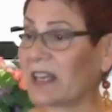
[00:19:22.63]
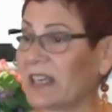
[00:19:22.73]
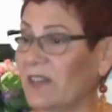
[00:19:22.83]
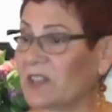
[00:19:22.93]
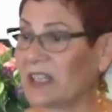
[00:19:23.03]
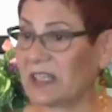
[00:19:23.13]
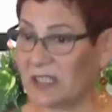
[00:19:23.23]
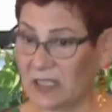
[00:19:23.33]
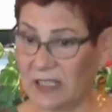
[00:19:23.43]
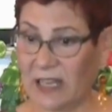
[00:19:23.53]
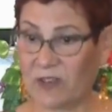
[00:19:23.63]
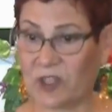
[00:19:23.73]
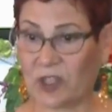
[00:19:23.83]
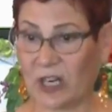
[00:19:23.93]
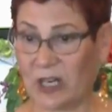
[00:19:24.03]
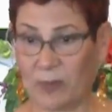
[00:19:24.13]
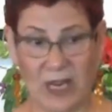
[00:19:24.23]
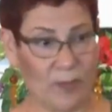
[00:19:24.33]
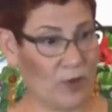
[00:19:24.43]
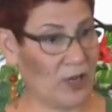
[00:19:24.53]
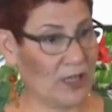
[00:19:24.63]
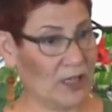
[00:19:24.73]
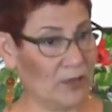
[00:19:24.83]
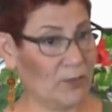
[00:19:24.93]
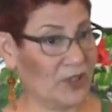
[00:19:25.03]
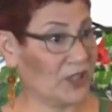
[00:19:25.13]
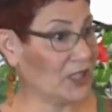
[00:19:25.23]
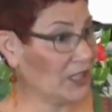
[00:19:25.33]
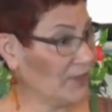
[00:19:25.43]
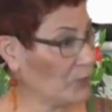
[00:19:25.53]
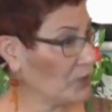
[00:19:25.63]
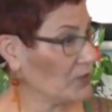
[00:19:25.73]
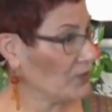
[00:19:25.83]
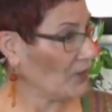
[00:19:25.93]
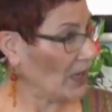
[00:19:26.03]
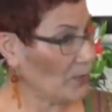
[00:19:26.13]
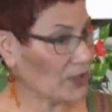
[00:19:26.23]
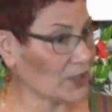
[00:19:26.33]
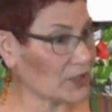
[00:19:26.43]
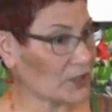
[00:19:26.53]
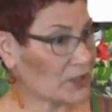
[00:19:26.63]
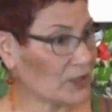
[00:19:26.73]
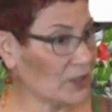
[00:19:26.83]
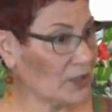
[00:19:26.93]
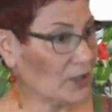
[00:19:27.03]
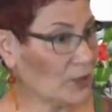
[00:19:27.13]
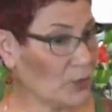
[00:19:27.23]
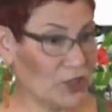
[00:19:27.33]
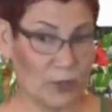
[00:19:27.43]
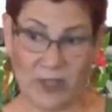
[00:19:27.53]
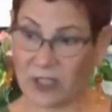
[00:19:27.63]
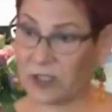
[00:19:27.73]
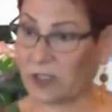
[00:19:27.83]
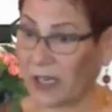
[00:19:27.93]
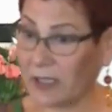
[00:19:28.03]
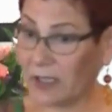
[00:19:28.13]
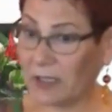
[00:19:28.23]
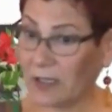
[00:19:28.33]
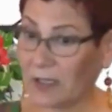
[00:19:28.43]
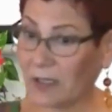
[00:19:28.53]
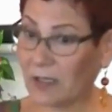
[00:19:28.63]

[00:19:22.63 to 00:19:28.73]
got a gift and it didn't have shiny paper on it, but the gift was fabulous? Wouldn't you be excited?